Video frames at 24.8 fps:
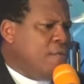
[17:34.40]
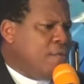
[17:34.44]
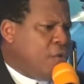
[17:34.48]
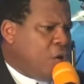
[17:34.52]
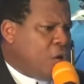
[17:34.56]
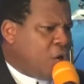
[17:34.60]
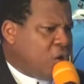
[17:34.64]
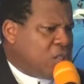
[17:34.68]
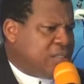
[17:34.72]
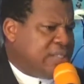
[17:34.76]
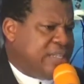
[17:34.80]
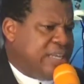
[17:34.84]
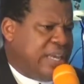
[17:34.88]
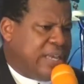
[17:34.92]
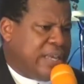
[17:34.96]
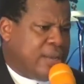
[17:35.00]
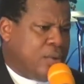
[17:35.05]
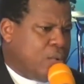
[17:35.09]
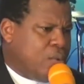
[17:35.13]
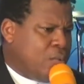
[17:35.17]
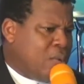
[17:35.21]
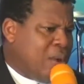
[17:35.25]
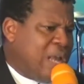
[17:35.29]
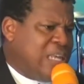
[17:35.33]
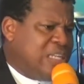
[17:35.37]
God's sake,
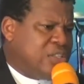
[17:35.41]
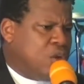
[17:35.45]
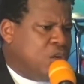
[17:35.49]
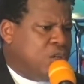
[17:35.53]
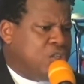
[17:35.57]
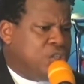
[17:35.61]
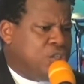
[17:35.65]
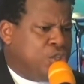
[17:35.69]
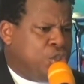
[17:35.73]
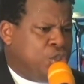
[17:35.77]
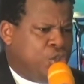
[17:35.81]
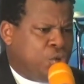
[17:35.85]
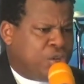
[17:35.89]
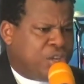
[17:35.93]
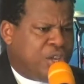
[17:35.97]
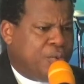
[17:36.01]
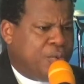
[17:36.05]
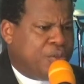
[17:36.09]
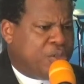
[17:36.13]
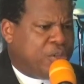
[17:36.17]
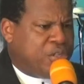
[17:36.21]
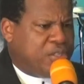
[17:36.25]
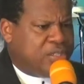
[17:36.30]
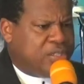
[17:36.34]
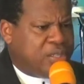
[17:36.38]
why is God joking with
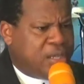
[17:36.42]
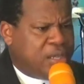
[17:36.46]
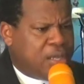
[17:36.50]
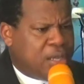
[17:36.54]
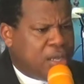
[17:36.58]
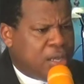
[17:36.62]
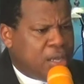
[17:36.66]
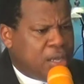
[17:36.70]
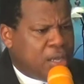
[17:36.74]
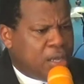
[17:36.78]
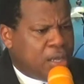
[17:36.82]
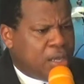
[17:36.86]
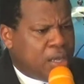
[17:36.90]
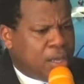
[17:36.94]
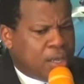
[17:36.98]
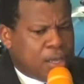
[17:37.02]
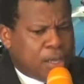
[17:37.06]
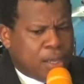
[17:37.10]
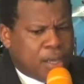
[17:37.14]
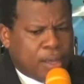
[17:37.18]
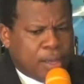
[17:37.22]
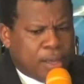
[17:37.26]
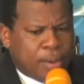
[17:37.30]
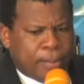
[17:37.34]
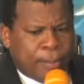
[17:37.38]
us?
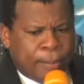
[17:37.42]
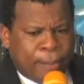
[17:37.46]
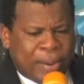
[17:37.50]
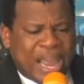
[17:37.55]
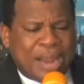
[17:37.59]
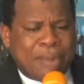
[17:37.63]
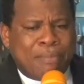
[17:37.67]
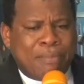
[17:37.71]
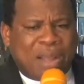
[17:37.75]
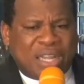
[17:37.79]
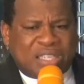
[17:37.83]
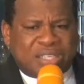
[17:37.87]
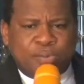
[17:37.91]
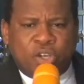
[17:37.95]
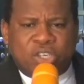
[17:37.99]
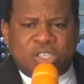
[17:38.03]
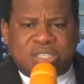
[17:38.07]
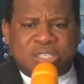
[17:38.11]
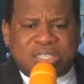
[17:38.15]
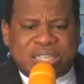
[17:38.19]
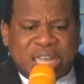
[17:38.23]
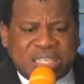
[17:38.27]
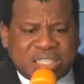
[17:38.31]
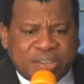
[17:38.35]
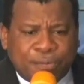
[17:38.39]
Blind Bartimaeus
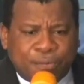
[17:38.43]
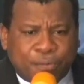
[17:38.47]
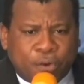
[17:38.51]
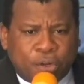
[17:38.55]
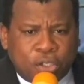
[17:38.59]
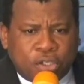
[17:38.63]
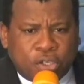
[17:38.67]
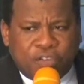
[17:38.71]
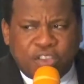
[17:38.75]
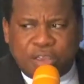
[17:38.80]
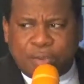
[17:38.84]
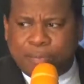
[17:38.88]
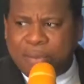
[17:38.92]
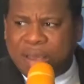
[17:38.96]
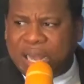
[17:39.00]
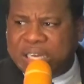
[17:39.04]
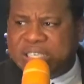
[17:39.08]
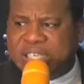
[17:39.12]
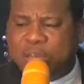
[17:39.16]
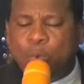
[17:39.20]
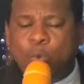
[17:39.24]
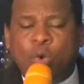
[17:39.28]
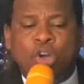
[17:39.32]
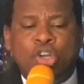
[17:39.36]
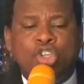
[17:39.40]
stands in front of him and he says,
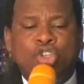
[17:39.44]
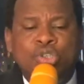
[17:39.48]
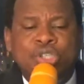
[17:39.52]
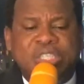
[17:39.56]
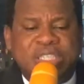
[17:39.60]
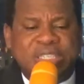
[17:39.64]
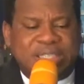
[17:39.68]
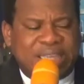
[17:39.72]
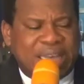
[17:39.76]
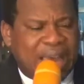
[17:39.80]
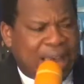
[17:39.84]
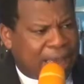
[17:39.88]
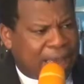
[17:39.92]
what do you desire?